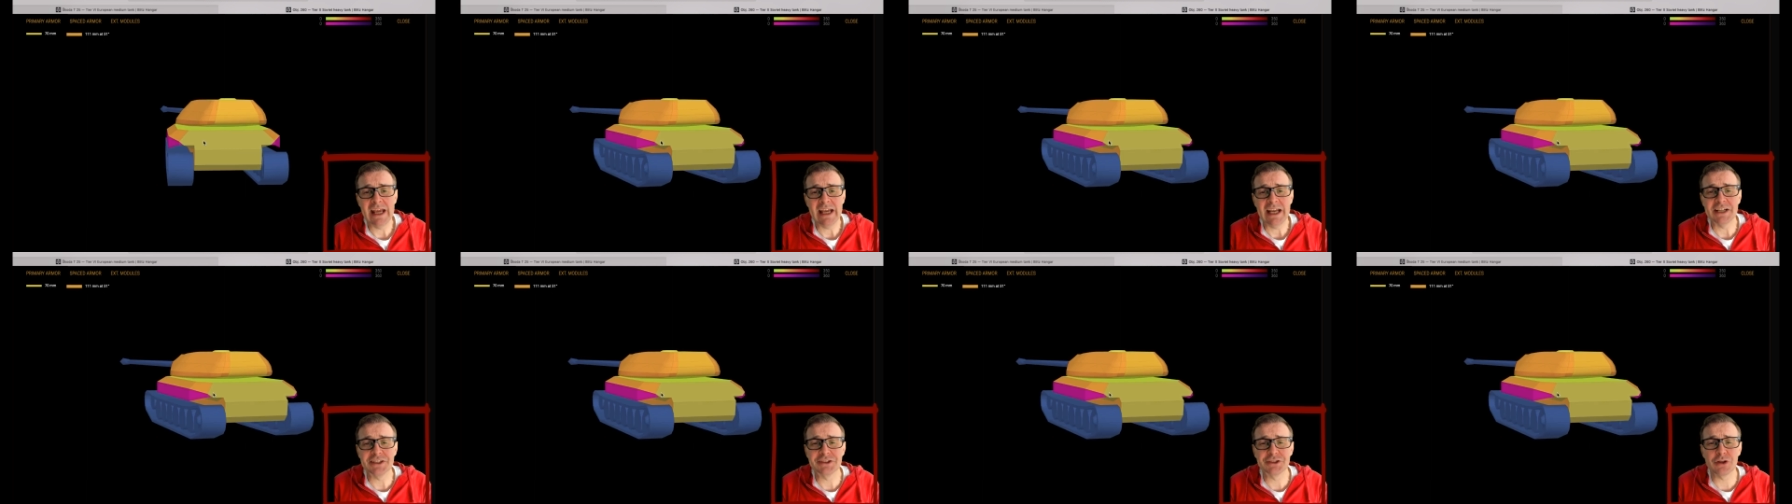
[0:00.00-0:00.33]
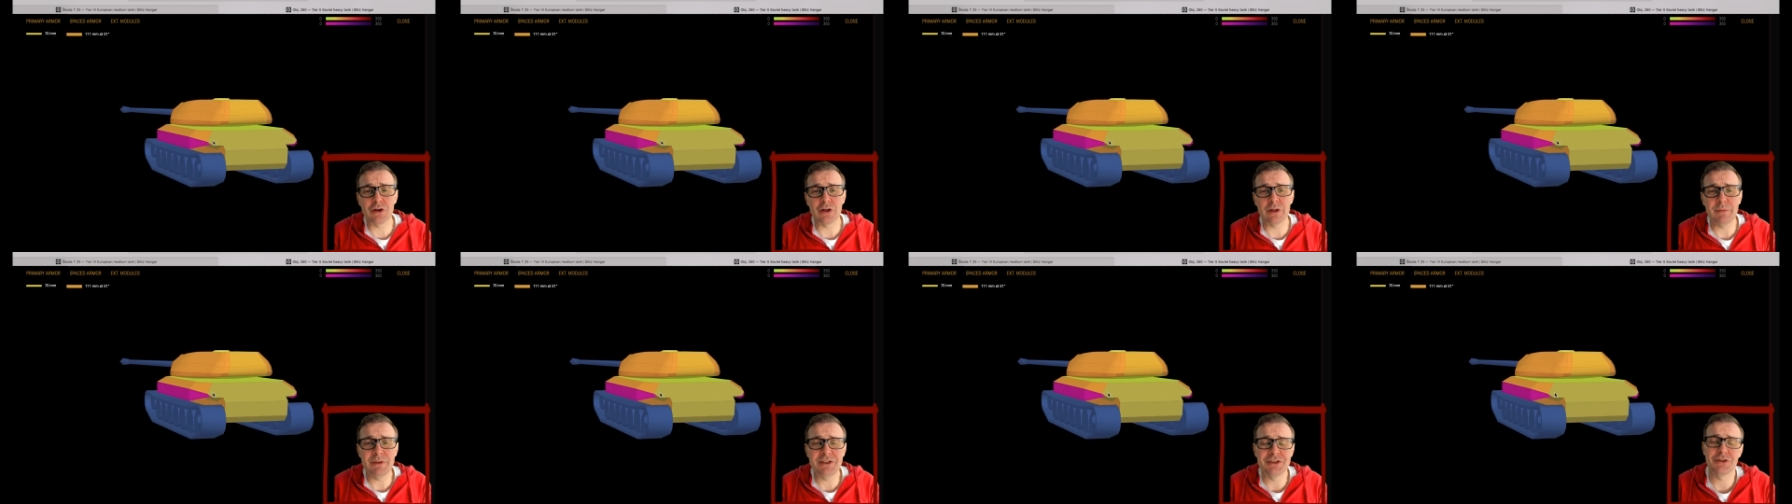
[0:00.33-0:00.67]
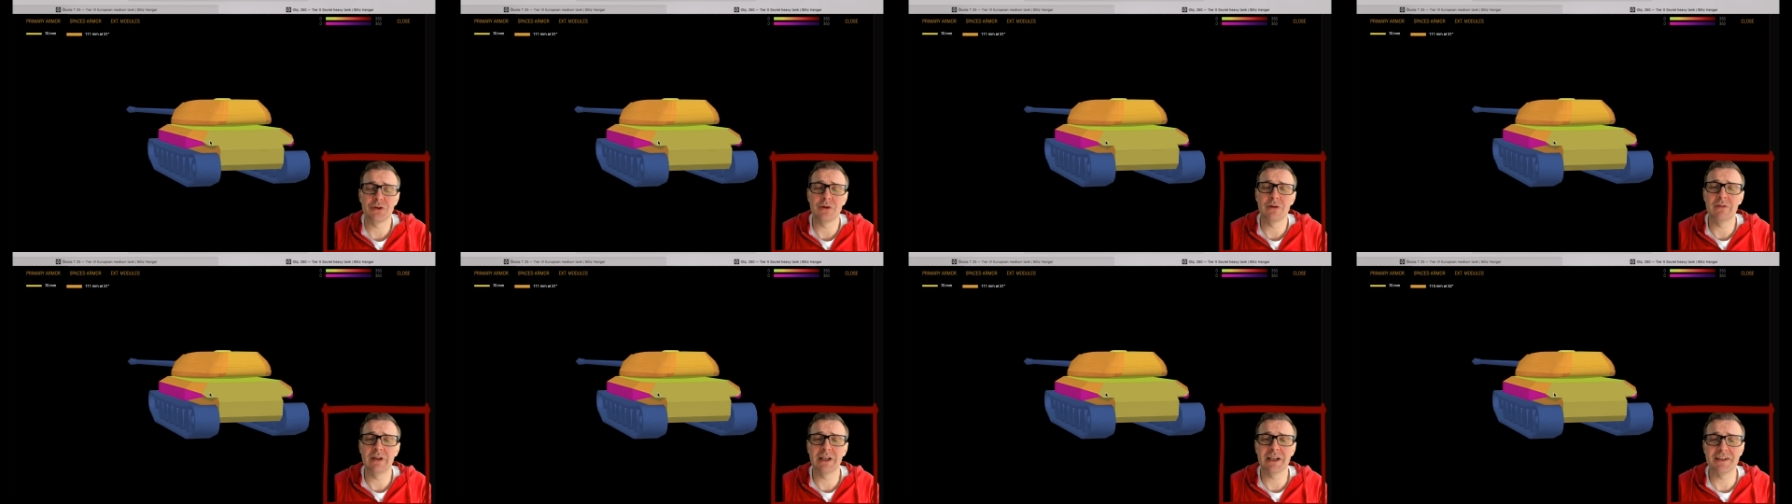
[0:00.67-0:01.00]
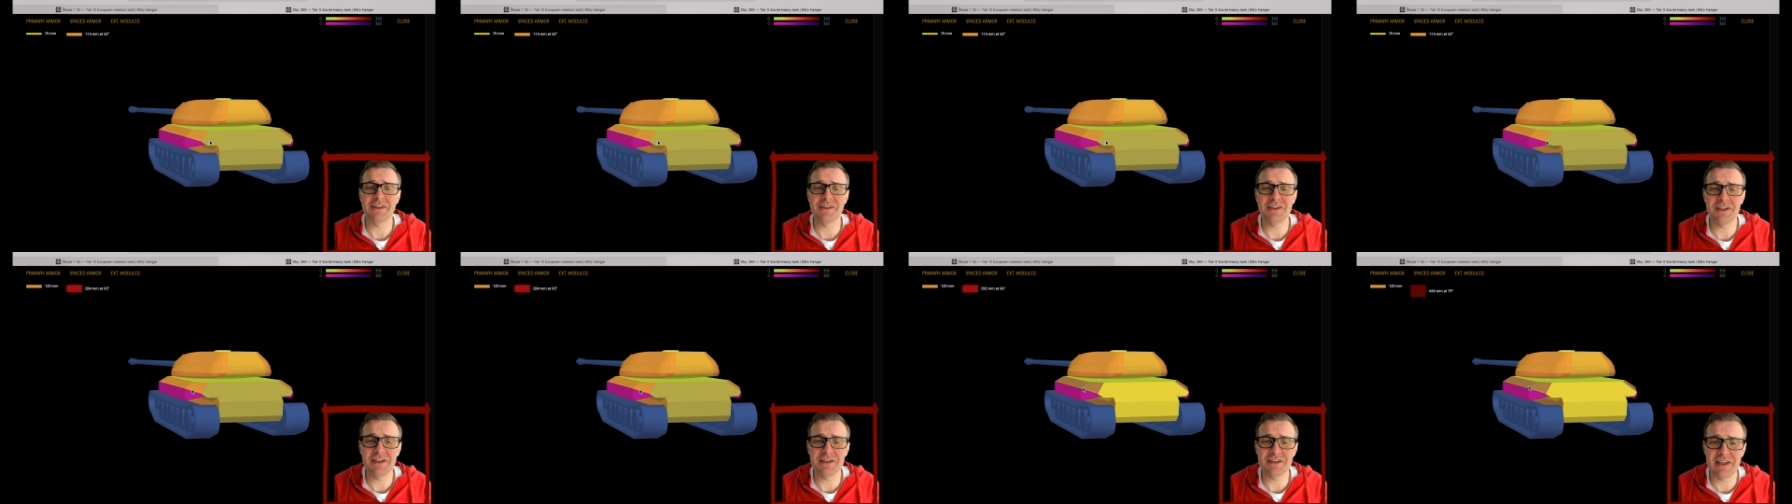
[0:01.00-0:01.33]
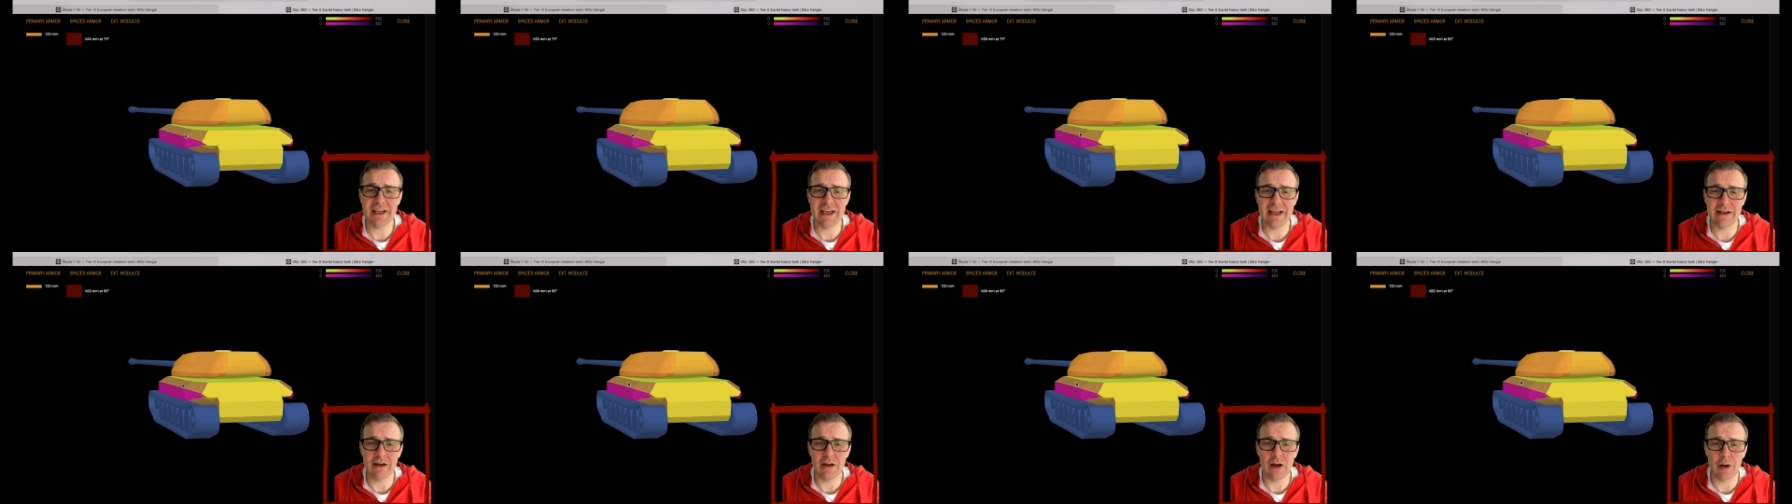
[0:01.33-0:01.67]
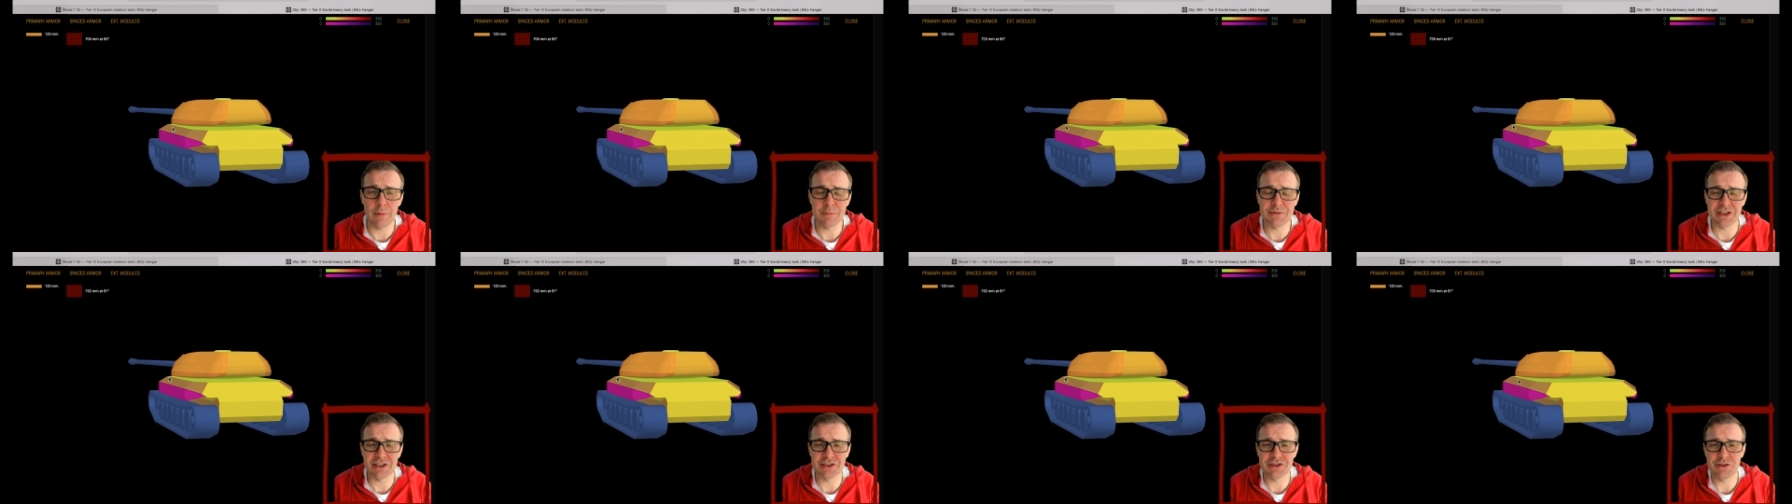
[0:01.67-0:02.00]
It's going to be sort of like a tier 10
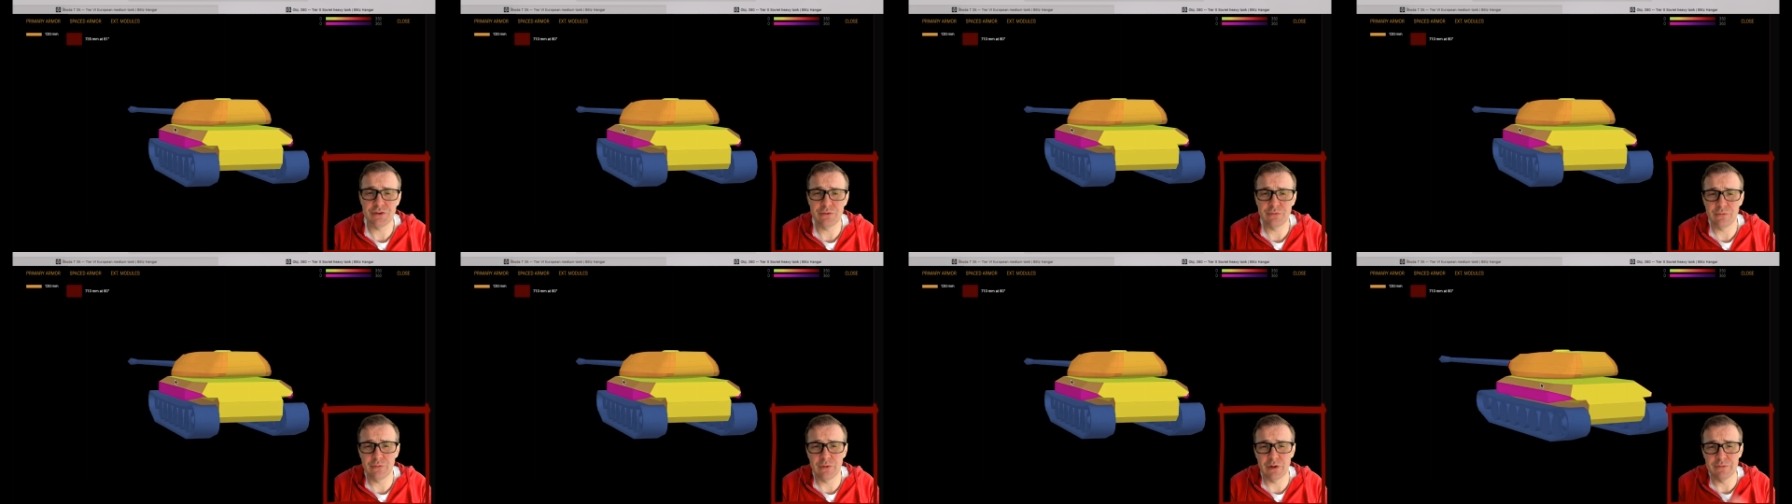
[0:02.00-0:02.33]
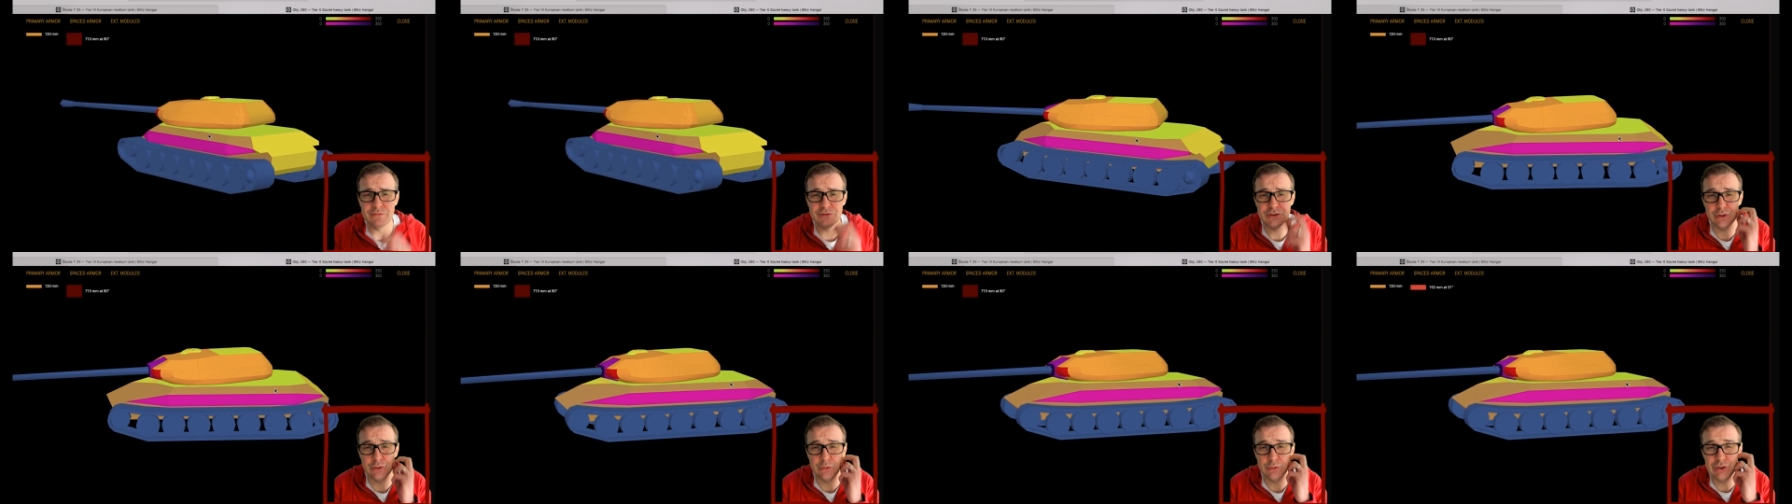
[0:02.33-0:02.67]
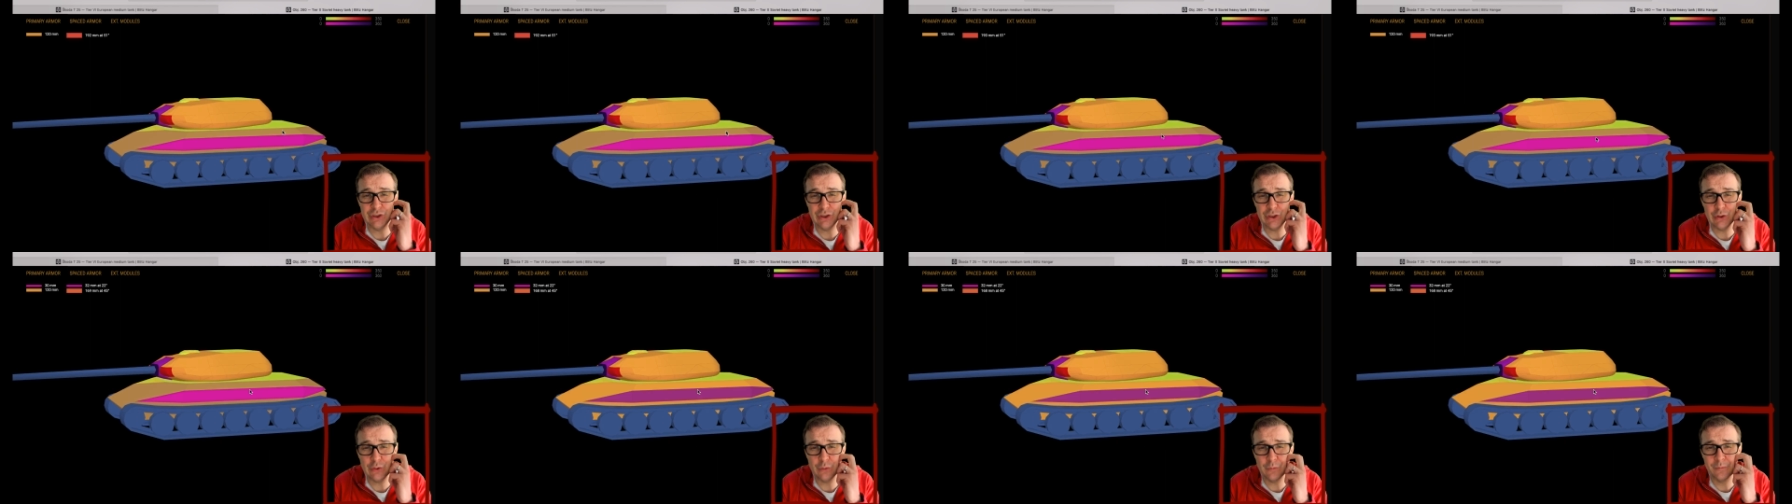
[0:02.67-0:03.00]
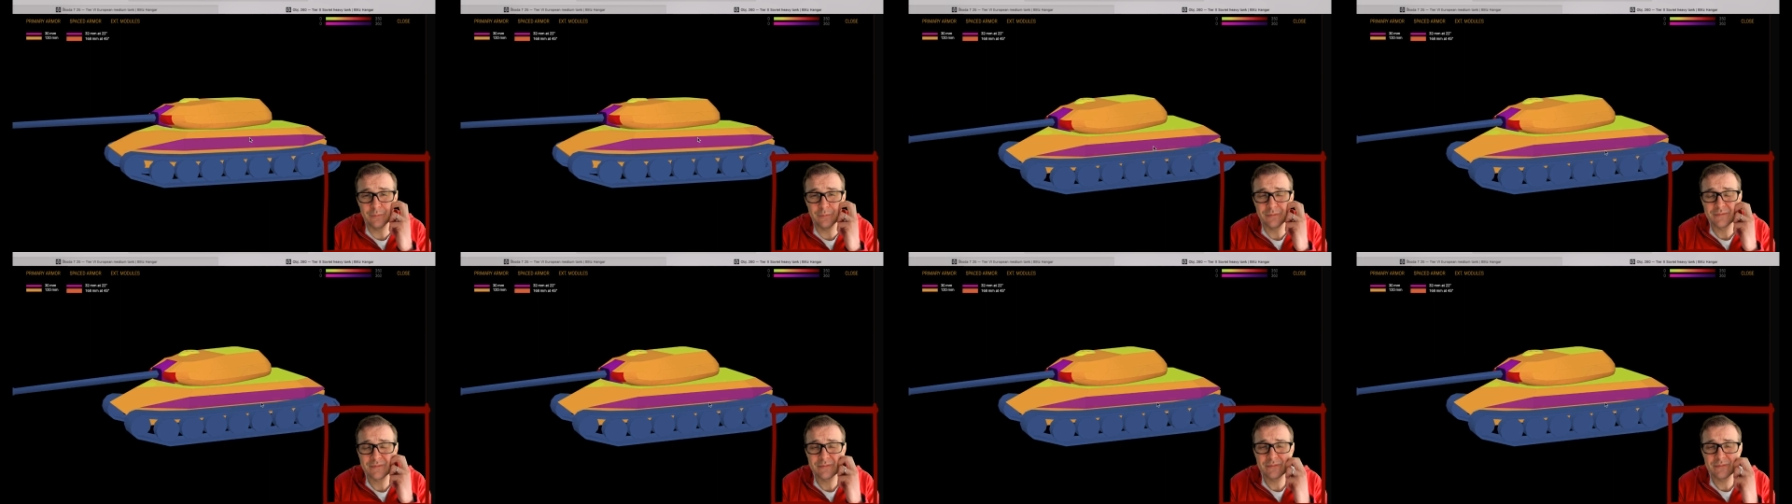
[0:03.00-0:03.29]
Object 252U,